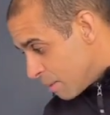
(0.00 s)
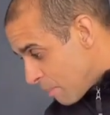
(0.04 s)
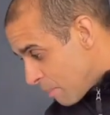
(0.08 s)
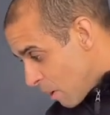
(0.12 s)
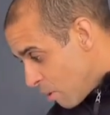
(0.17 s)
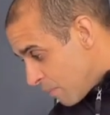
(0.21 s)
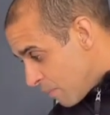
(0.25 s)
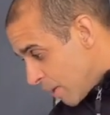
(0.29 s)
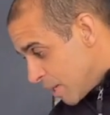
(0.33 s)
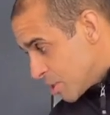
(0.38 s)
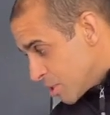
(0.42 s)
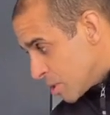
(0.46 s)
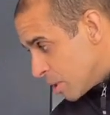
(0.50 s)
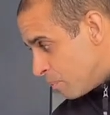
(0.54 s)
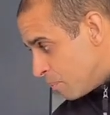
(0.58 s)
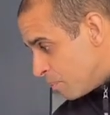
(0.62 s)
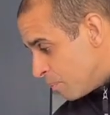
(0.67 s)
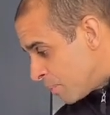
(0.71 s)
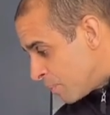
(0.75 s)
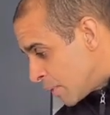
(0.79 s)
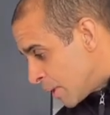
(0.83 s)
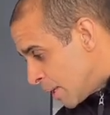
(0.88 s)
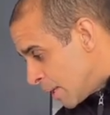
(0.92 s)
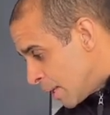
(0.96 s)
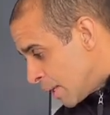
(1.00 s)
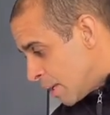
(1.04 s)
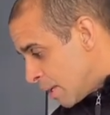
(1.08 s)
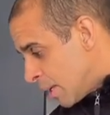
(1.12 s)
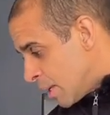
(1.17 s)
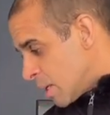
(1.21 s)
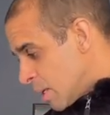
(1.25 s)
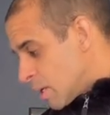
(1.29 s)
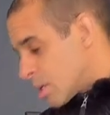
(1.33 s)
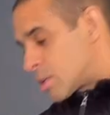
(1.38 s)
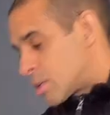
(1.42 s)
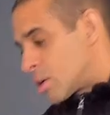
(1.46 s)
motivation.
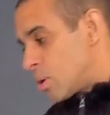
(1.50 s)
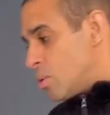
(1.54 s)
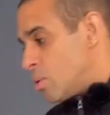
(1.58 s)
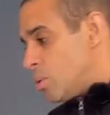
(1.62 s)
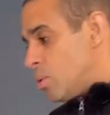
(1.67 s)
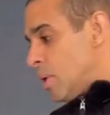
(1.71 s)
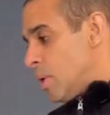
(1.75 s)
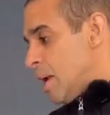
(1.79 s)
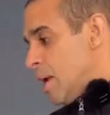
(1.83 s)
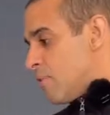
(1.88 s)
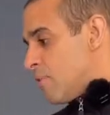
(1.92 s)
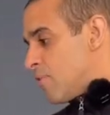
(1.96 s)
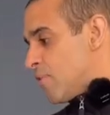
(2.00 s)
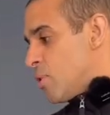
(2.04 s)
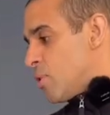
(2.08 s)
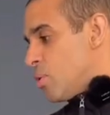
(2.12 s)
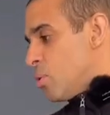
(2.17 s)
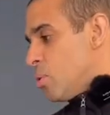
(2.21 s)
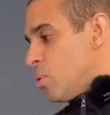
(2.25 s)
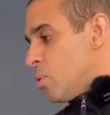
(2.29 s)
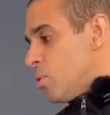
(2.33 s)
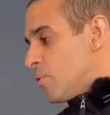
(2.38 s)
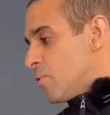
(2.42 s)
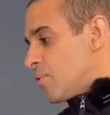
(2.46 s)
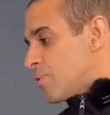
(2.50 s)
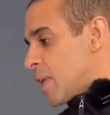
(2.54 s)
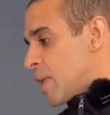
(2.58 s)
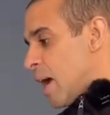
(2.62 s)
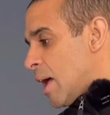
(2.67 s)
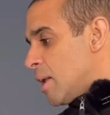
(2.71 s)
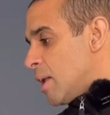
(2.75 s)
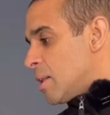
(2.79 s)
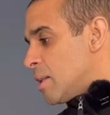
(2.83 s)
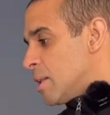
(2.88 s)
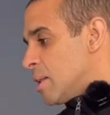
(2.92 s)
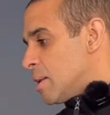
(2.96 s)
So if you've
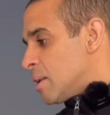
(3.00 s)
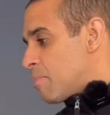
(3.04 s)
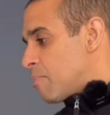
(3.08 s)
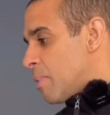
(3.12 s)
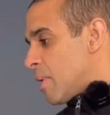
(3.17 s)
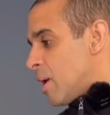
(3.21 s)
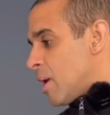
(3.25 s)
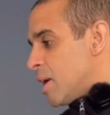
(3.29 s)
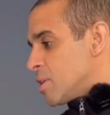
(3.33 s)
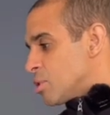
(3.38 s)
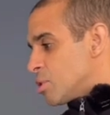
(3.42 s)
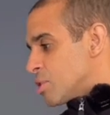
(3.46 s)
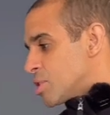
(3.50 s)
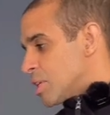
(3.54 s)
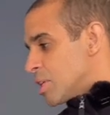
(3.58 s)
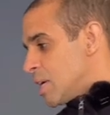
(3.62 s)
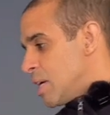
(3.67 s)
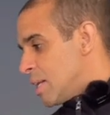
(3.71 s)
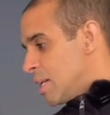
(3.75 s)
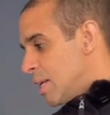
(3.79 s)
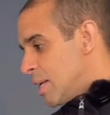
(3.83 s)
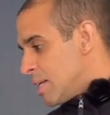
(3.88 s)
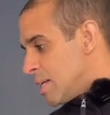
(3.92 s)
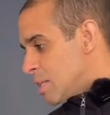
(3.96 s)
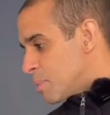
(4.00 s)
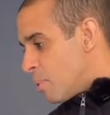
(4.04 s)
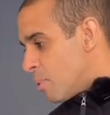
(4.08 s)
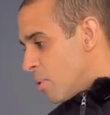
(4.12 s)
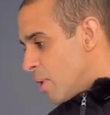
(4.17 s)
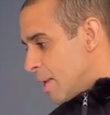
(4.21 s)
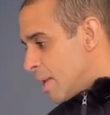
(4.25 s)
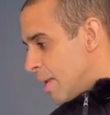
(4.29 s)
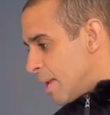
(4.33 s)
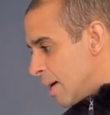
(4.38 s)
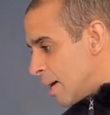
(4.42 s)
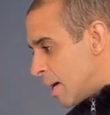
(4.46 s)
done planted your seed at this
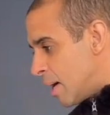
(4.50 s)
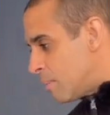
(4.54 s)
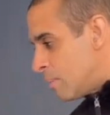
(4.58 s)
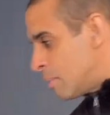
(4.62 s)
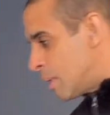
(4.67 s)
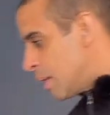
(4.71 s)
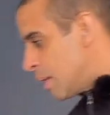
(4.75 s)
point here,